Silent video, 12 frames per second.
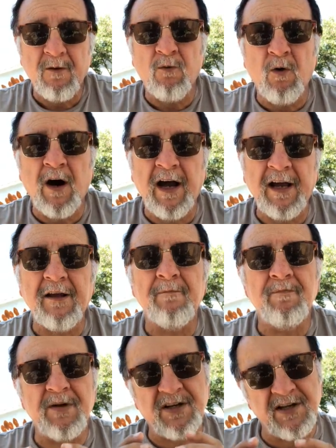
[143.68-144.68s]
Why?
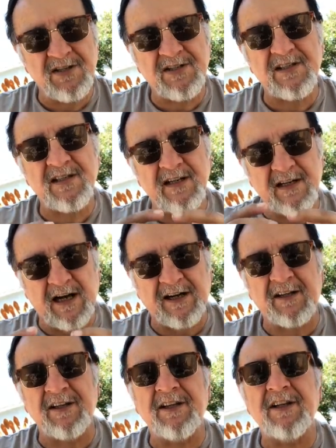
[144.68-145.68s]
Because I
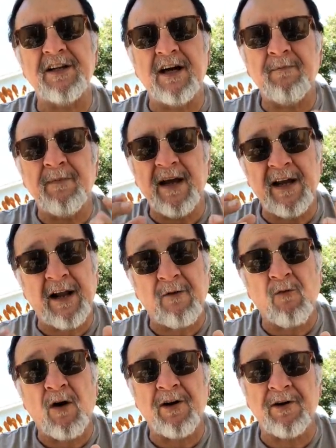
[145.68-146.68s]
cleaned it up and I
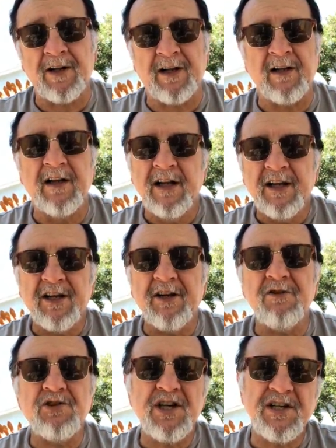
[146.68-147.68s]
watered it. You
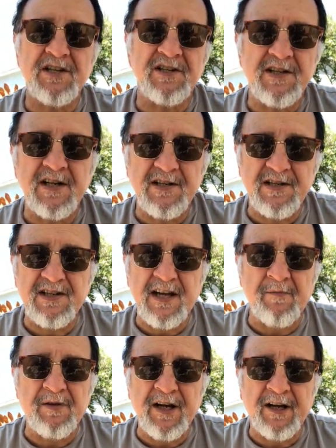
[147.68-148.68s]
know, Jesus does the
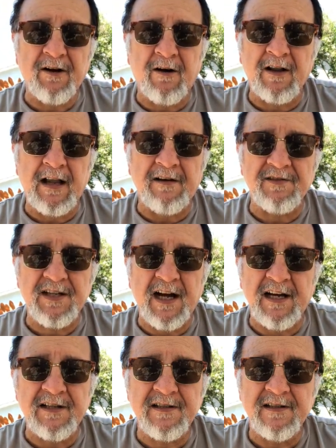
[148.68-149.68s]
same thing in our lives,
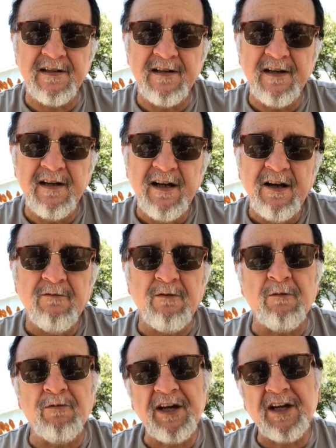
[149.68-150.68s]
guys.
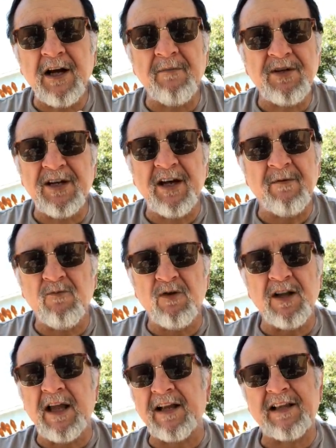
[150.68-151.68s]
When we come to him, we're
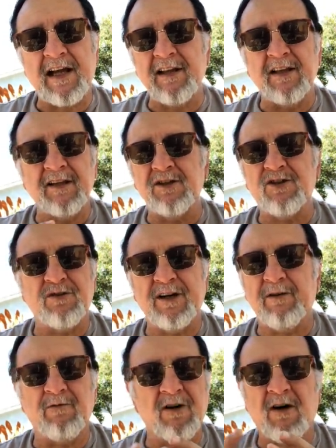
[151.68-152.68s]
like that little
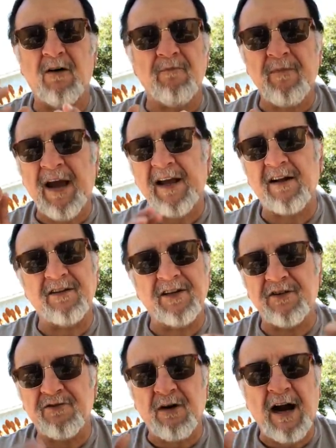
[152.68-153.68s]
tree. We're all mangled
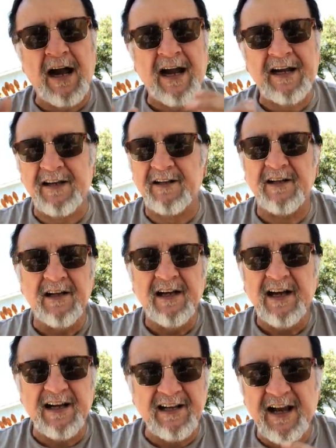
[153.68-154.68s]
and dried
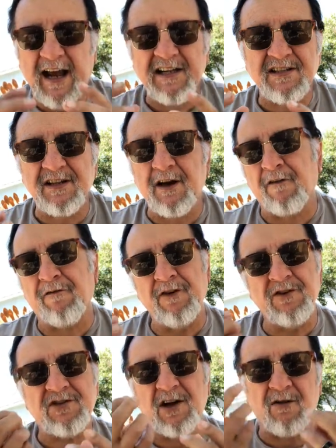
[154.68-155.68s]
and nasty. Our
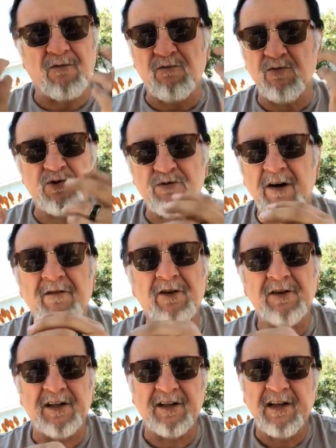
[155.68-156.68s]
fruit's all
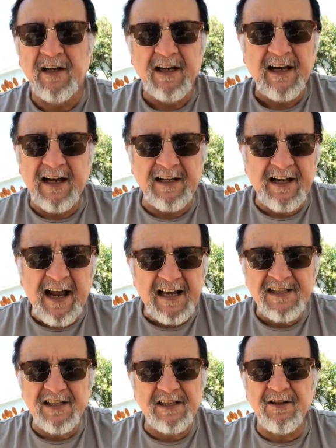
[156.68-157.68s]
shriveled and
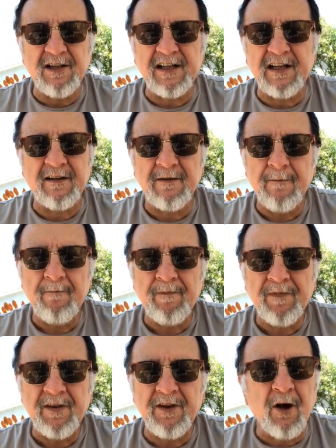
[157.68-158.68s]
nasty looking.
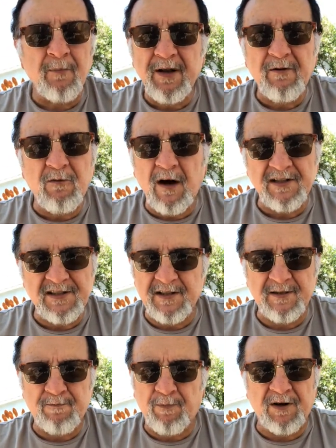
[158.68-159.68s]
Nobody wants to
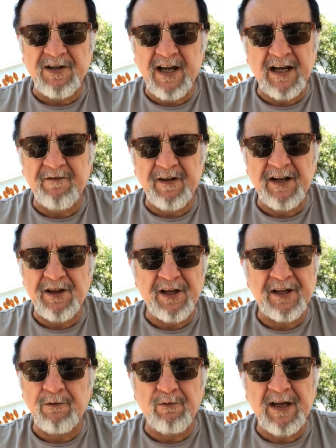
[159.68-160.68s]
partake of
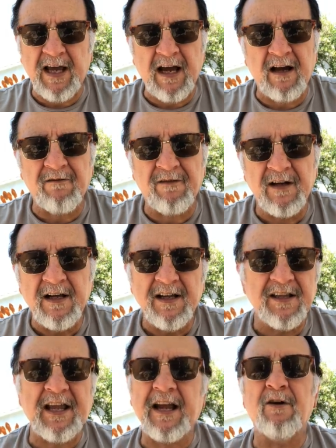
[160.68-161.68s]
anything that we have.
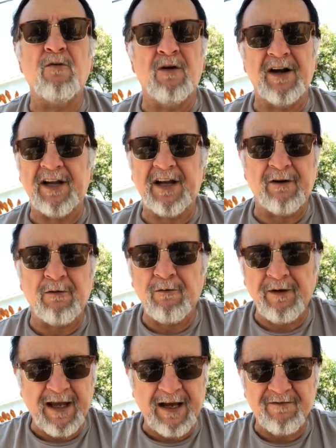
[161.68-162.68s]
They don't want to hear what
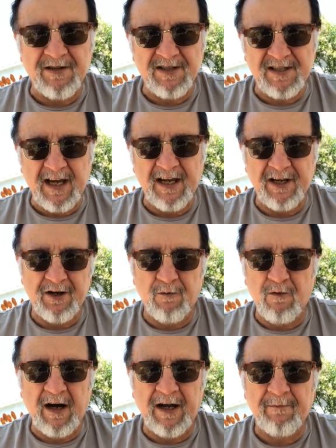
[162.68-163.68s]
we have to say. You know
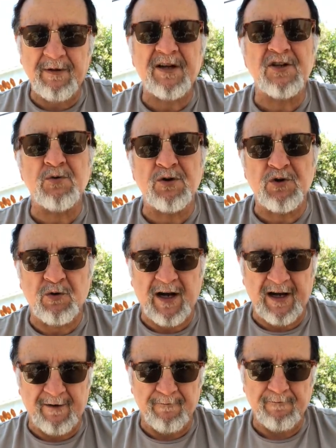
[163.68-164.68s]
why? Because we're dry.